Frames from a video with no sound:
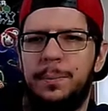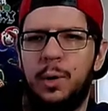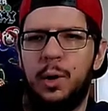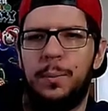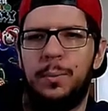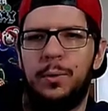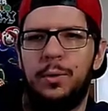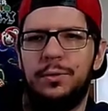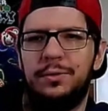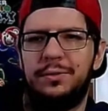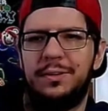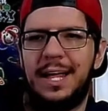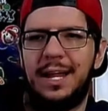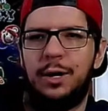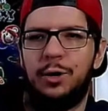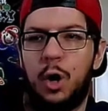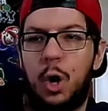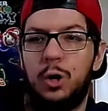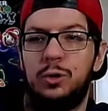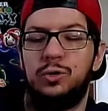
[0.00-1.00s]
Purple that
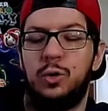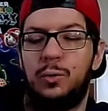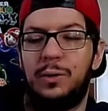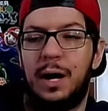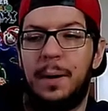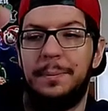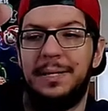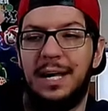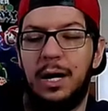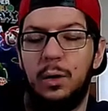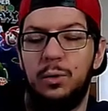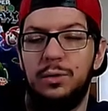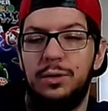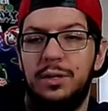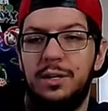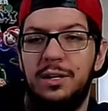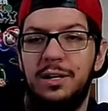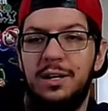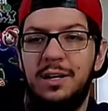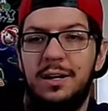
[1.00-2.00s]
are also coming out,
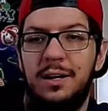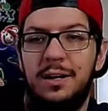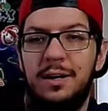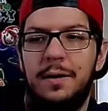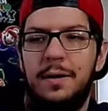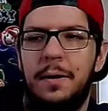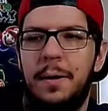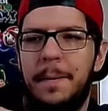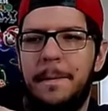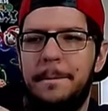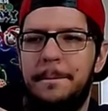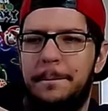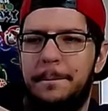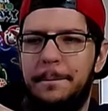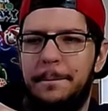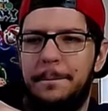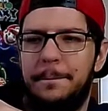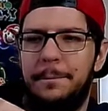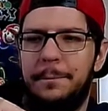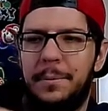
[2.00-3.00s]

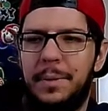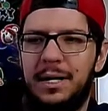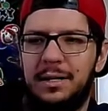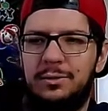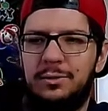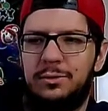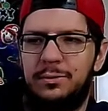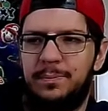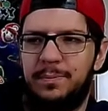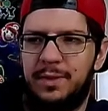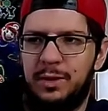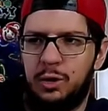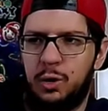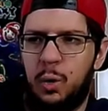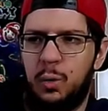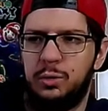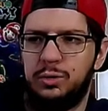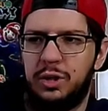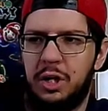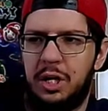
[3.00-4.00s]
but
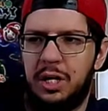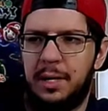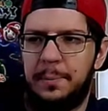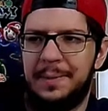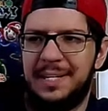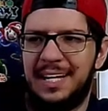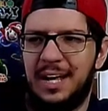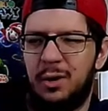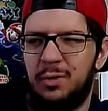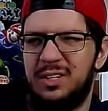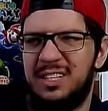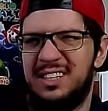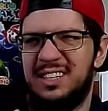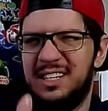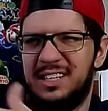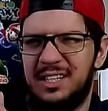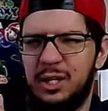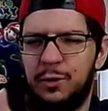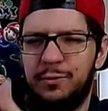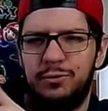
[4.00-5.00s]
those are going to be out in the
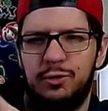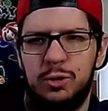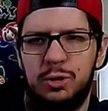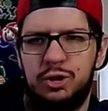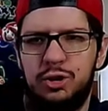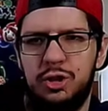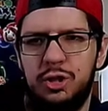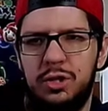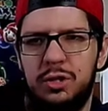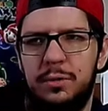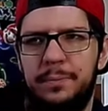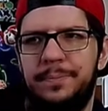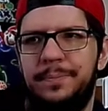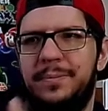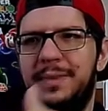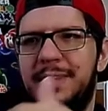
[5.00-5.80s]
near future.